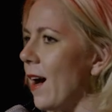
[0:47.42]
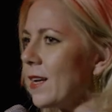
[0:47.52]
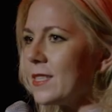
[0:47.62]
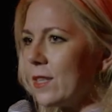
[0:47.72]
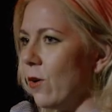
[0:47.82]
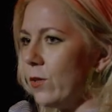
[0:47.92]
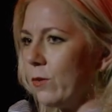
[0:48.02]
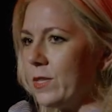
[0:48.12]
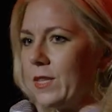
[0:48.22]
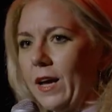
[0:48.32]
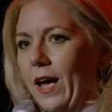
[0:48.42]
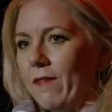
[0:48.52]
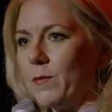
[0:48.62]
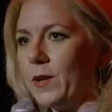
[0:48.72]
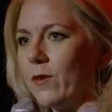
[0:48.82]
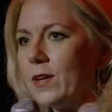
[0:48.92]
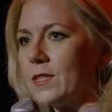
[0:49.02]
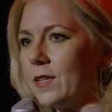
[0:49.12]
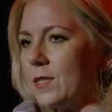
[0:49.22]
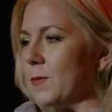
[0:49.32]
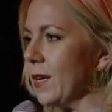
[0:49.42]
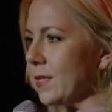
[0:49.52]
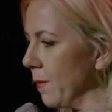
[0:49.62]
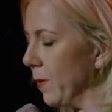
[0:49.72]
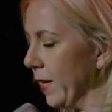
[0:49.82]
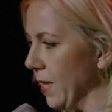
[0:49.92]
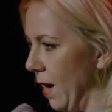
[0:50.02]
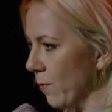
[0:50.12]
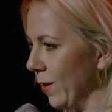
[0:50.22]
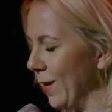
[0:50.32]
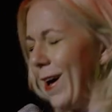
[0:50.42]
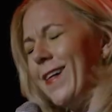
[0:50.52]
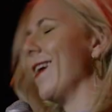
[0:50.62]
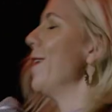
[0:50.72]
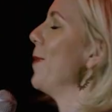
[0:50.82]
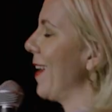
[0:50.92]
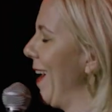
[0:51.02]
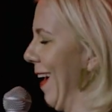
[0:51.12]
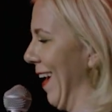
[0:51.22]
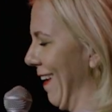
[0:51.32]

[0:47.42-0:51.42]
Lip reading: honestly, the only reason I haven't been arrested is because I play dumb really well. Oh my God.